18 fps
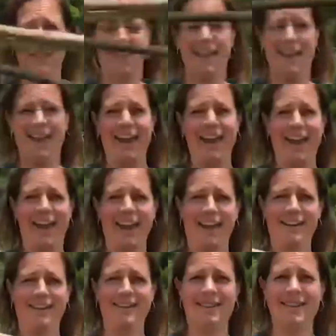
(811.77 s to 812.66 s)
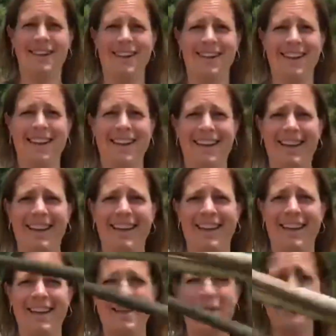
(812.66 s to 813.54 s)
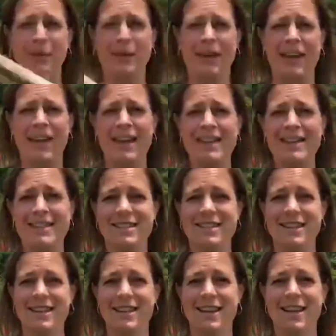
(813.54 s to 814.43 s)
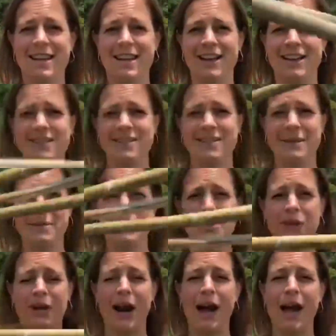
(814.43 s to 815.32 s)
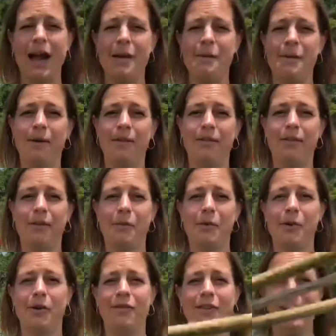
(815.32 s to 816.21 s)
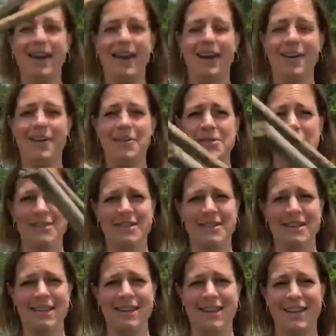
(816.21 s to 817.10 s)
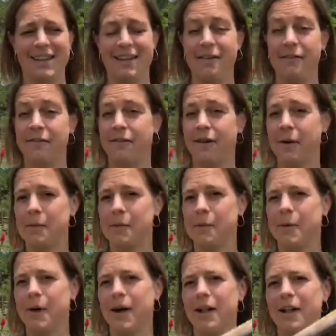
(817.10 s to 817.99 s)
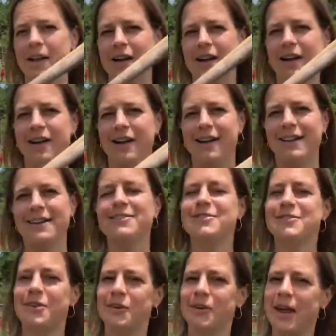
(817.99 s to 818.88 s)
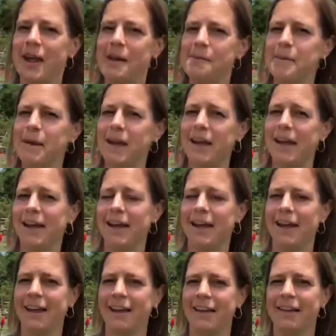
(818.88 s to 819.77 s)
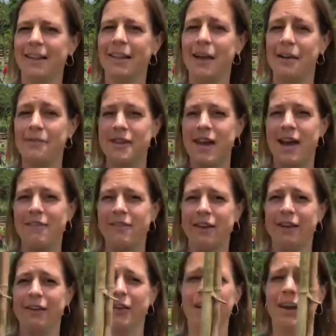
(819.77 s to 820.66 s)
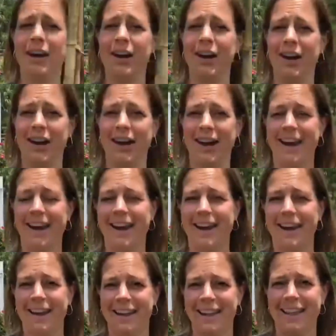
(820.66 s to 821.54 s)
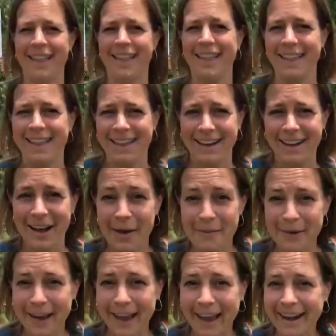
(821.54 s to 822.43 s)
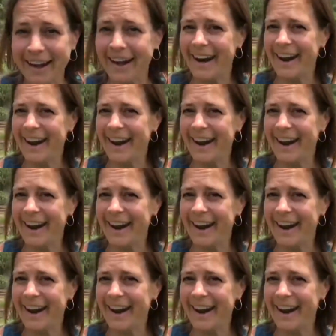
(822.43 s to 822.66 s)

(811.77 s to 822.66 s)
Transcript: And please subscribe for more videos. Farmer Paula, Zone 8B, loved having you here. Come again.